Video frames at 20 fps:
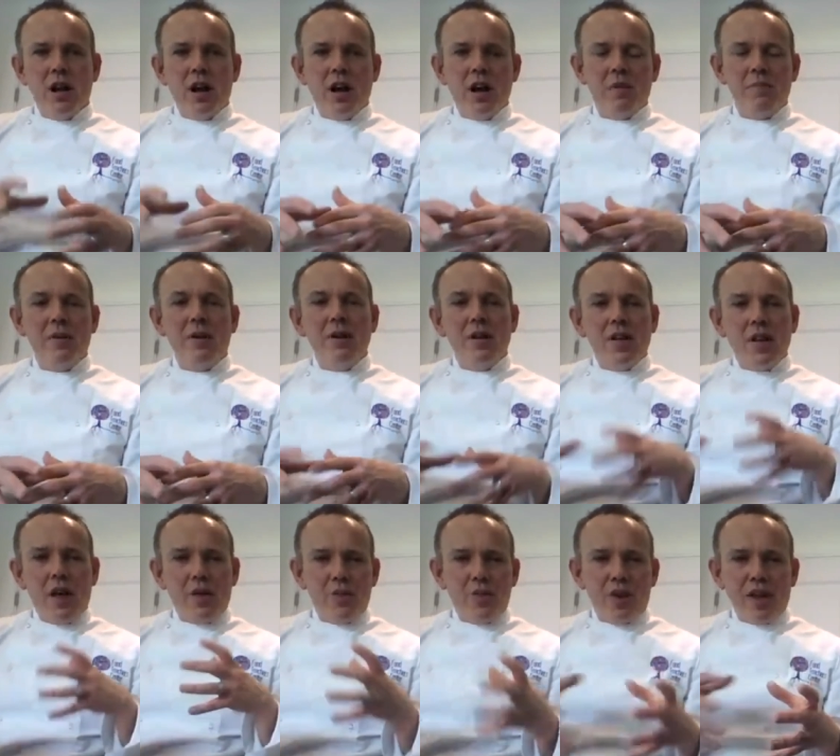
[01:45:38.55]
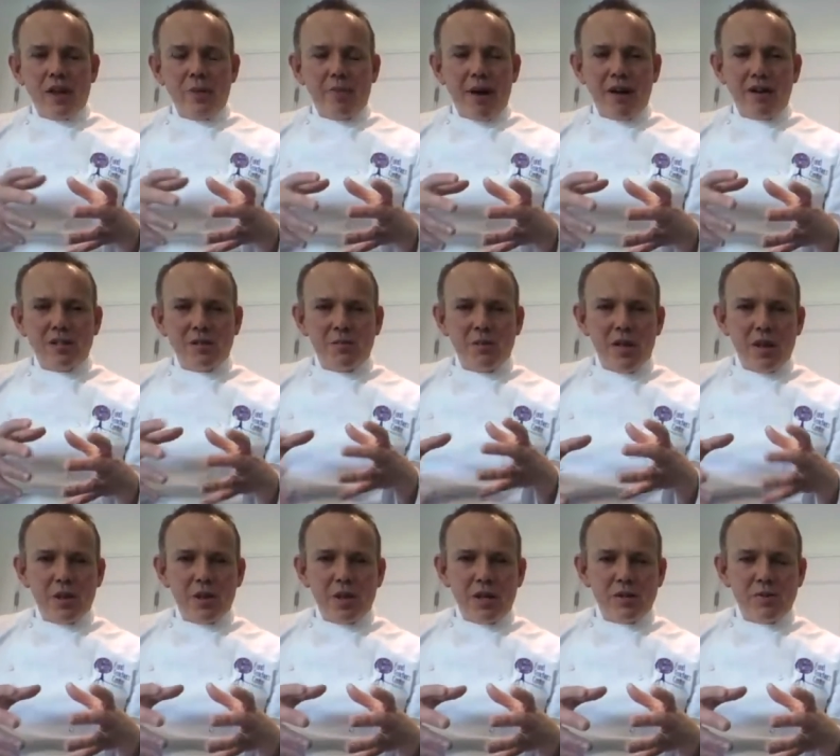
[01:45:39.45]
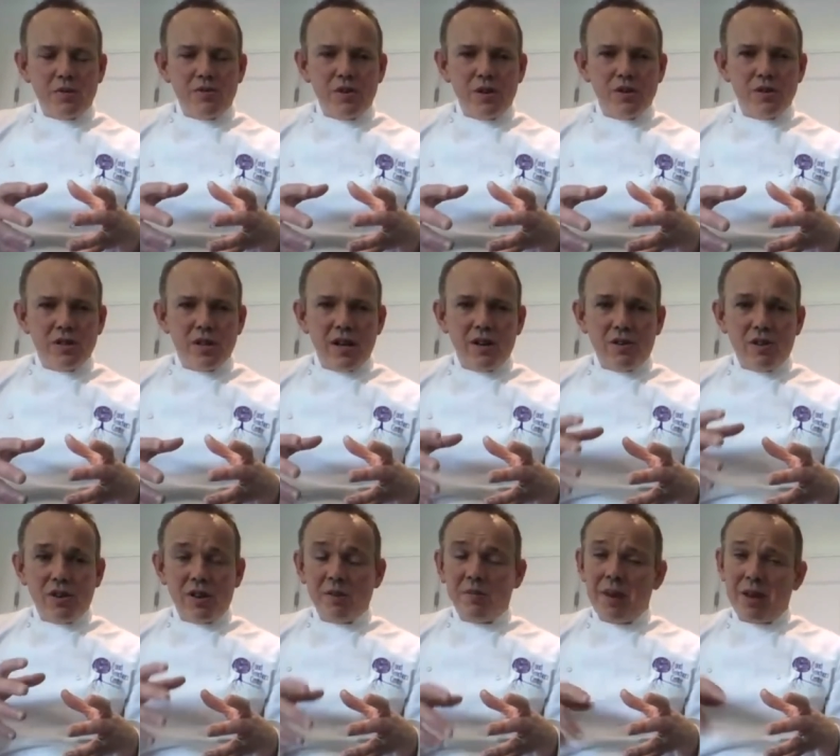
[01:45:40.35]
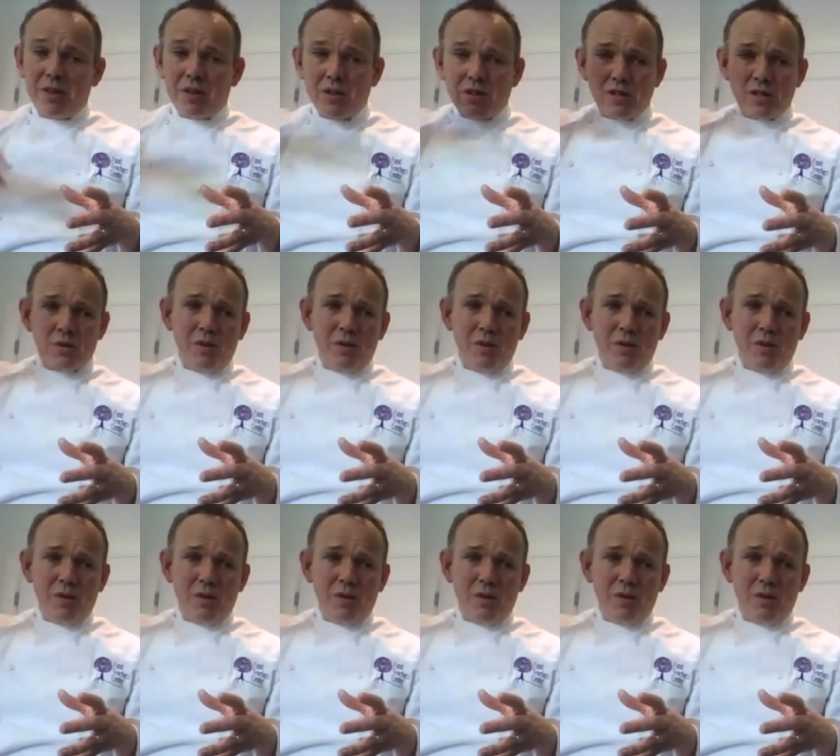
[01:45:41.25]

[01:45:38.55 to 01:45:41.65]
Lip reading: And think about some of the other things we've used today, cooking methods.